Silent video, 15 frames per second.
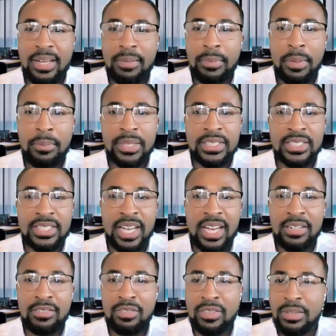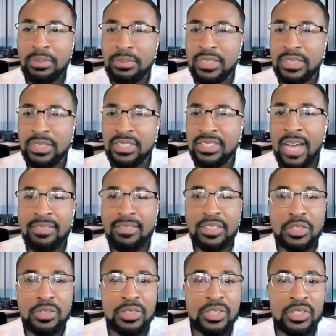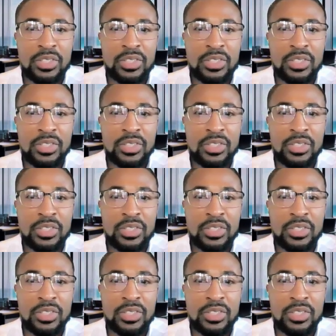I'm excited for him to dive into